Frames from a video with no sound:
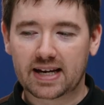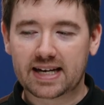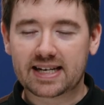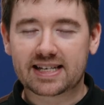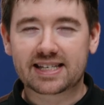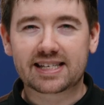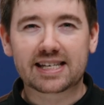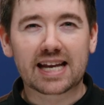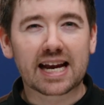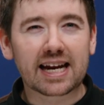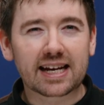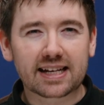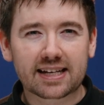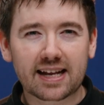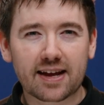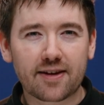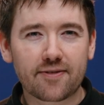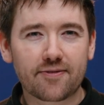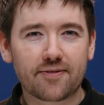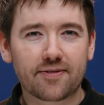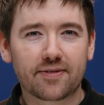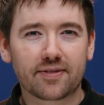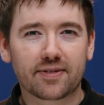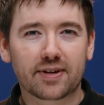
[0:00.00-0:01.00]

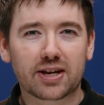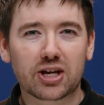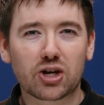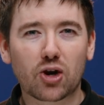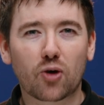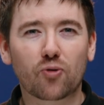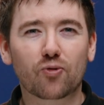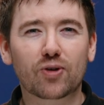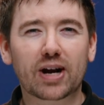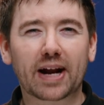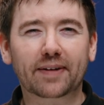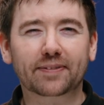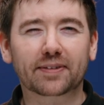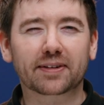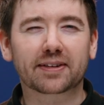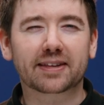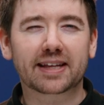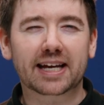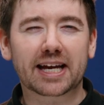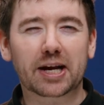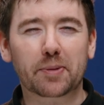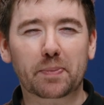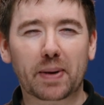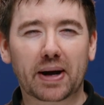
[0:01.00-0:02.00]
instinctive you don't really have to
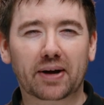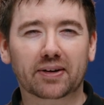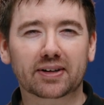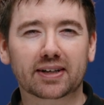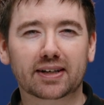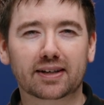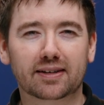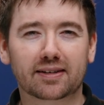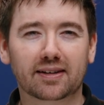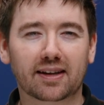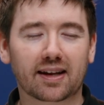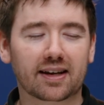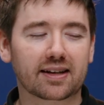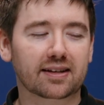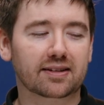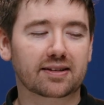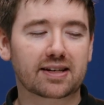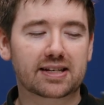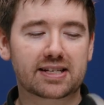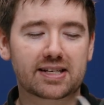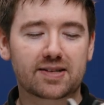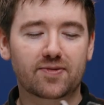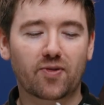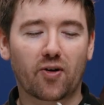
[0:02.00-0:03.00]
think about it. Like
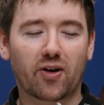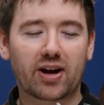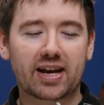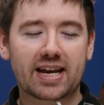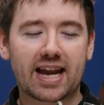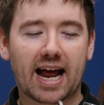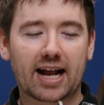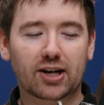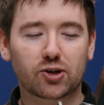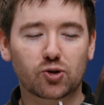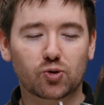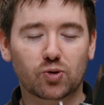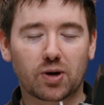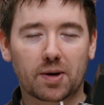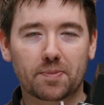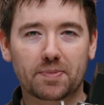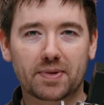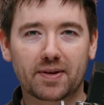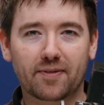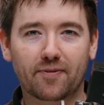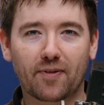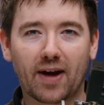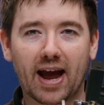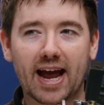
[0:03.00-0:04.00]
this is very natural. I'm
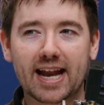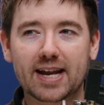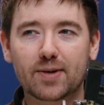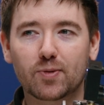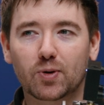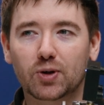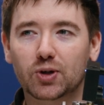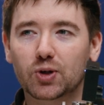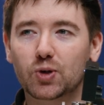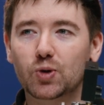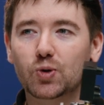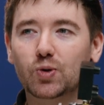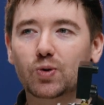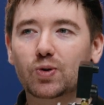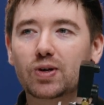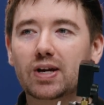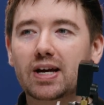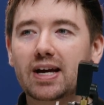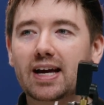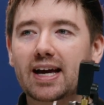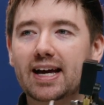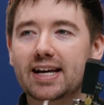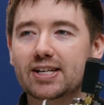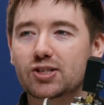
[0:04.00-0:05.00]
thinking for anyone who
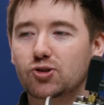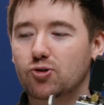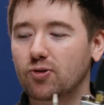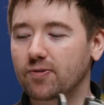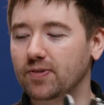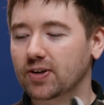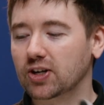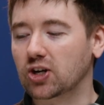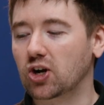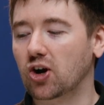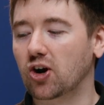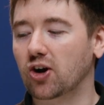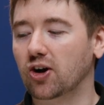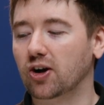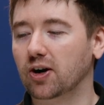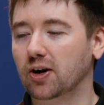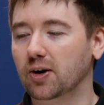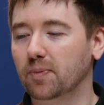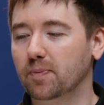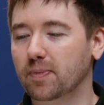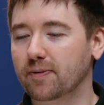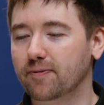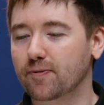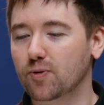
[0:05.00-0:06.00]
has driven a
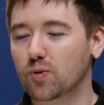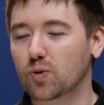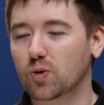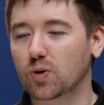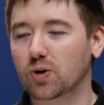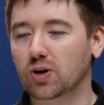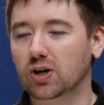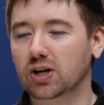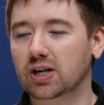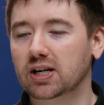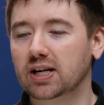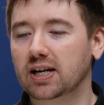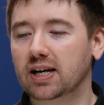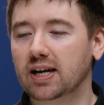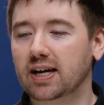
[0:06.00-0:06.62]
car before,